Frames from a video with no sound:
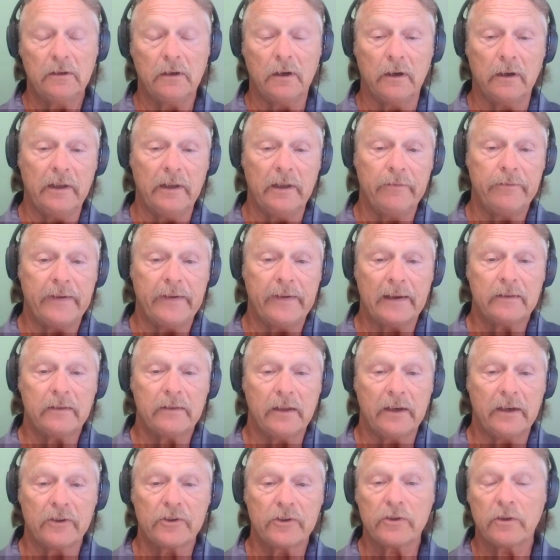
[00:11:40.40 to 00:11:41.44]
In fact,
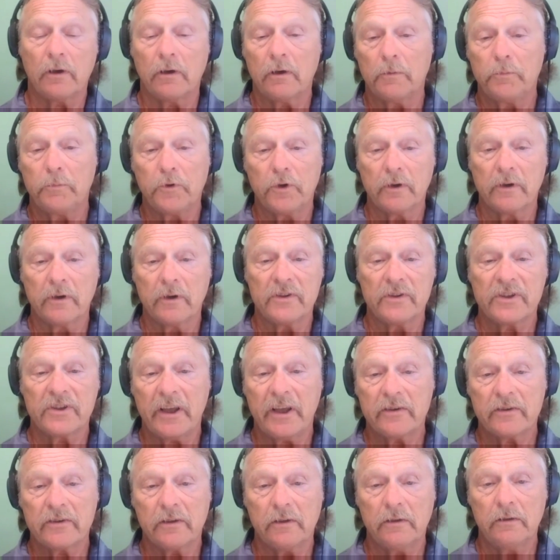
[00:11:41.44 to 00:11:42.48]
in a startup
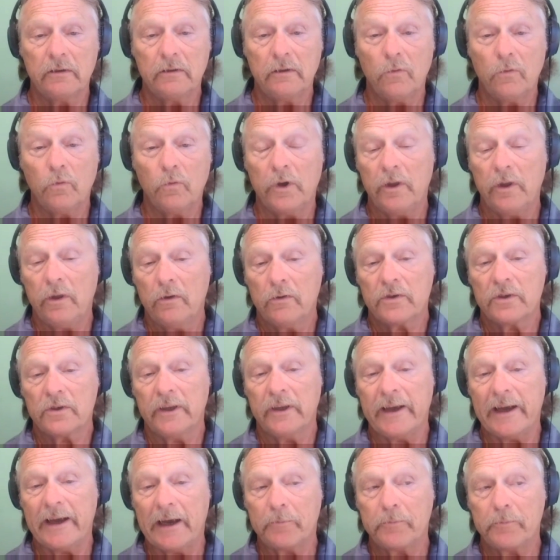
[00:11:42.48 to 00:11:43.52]
organization, what
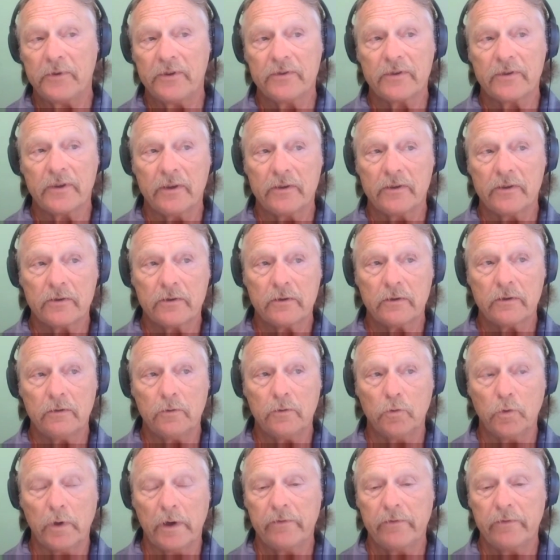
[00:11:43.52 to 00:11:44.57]
usually happens is
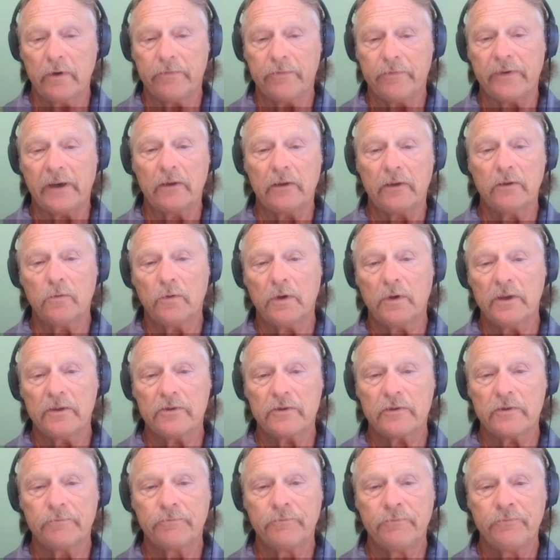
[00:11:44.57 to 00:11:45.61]
whoever the founder
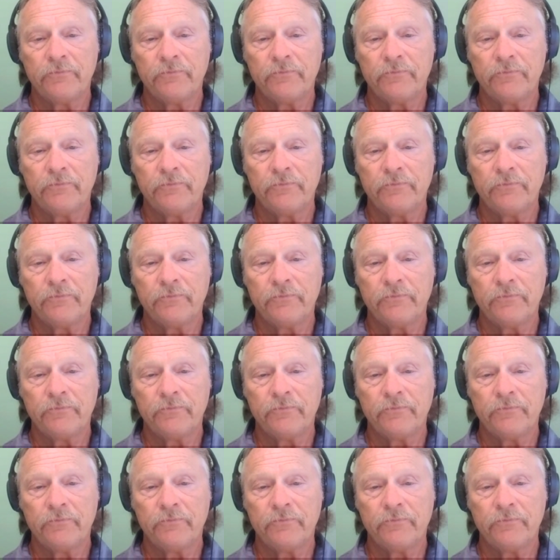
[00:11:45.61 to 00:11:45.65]
was,